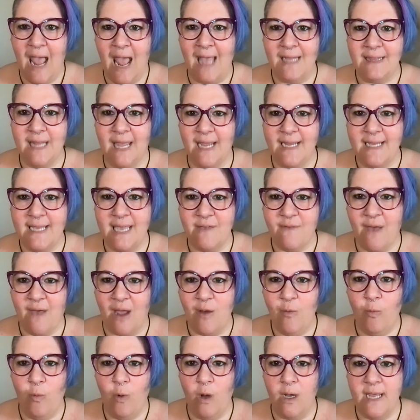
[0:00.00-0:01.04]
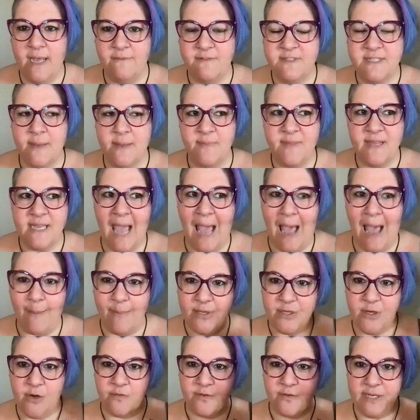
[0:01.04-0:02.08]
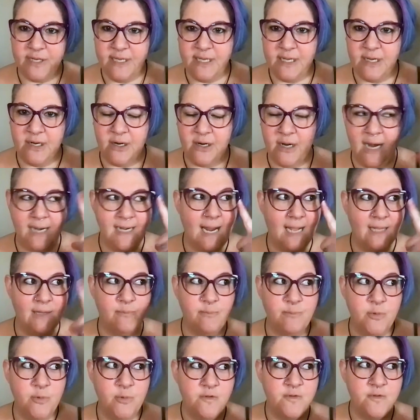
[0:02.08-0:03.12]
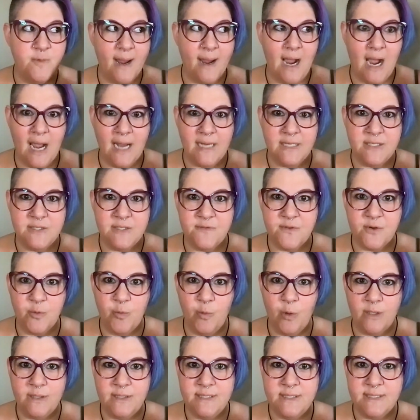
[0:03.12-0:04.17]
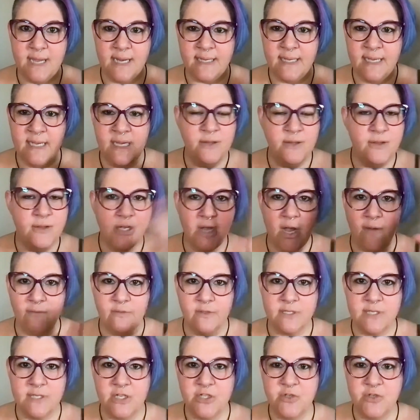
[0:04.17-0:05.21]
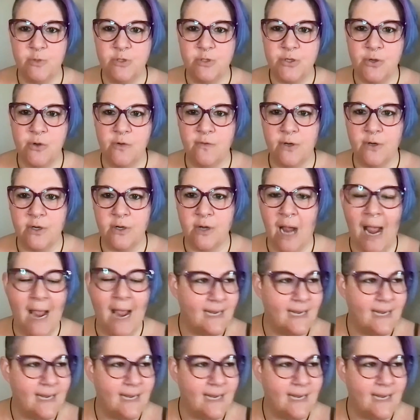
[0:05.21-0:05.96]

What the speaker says: And like, if something happened over here and I moved my eyes for 1 second, the conversation was over.